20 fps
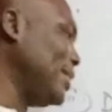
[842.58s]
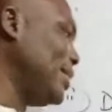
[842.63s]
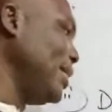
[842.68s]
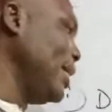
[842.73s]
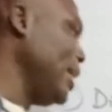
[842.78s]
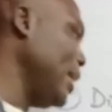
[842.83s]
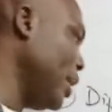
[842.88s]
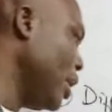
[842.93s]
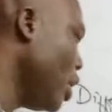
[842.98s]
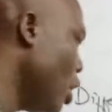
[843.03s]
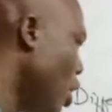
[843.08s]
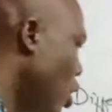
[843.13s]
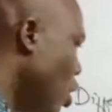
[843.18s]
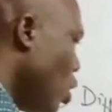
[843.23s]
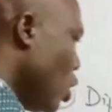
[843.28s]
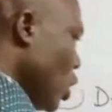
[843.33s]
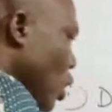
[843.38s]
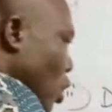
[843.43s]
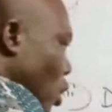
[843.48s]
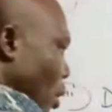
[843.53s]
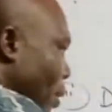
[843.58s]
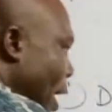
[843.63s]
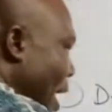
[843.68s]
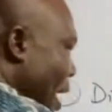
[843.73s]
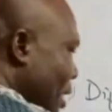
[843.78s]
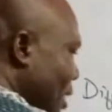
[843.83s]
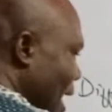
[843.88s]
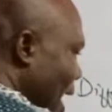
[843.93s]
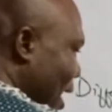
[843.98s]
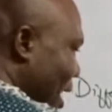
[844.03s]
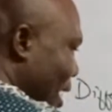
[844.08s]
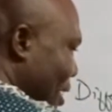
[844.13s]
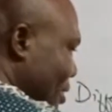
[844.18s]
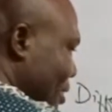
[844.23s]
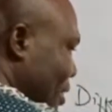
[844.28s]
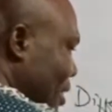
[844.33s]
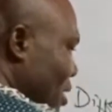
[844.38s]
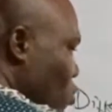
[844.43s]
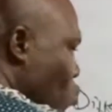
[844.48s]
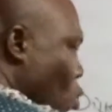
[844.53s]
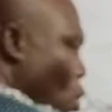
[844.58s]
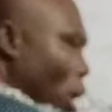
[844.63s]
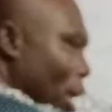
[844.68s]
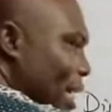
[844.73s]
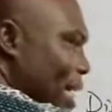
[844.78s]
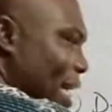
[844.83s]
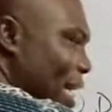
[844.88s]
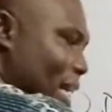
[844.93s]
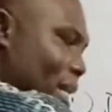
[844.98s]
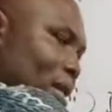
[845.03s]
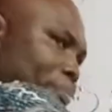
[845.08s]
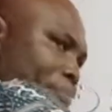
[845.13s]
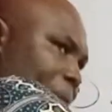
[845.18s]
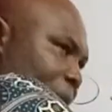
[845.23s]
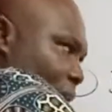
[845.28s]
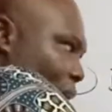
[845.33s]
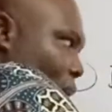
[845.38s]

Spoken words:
A. All right, I can see 1 in B,